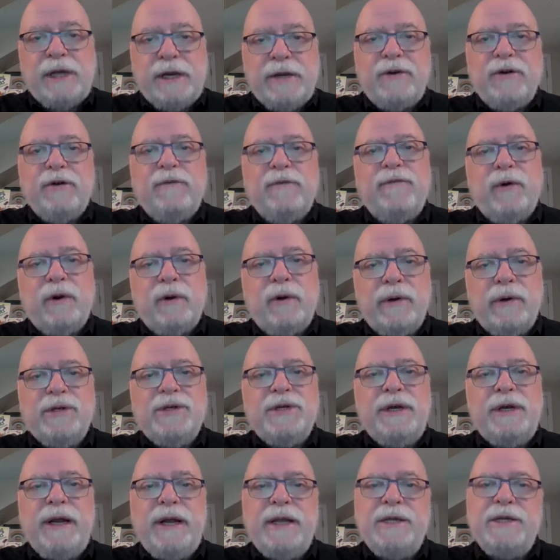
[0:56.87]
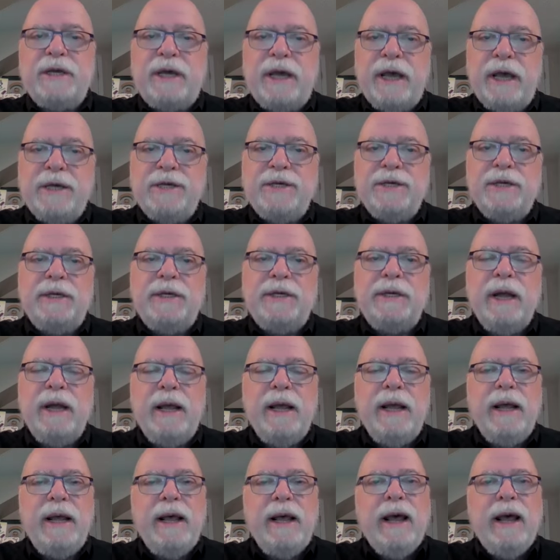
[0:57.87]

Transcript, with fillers: Center for Christian Education.